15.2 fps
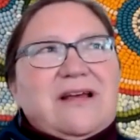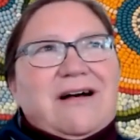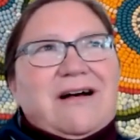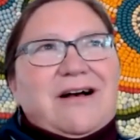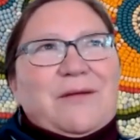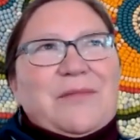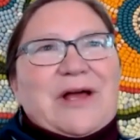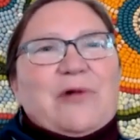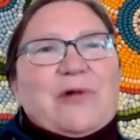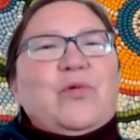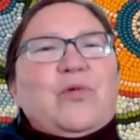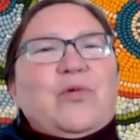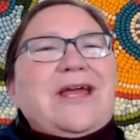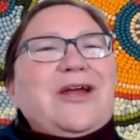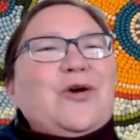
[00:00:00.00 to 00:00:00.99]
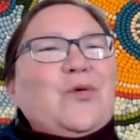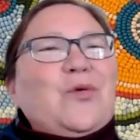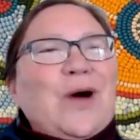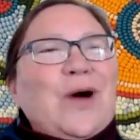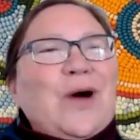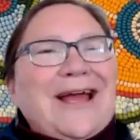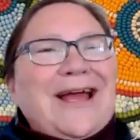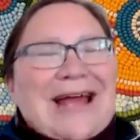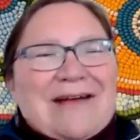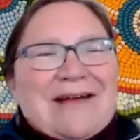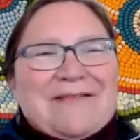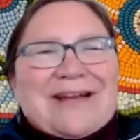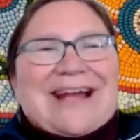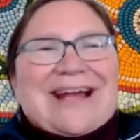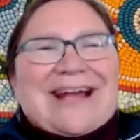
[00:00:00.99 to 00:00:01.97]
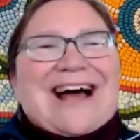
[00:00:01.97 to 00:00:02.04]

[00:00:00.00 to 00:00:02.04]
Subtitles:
that we quite haven't gotten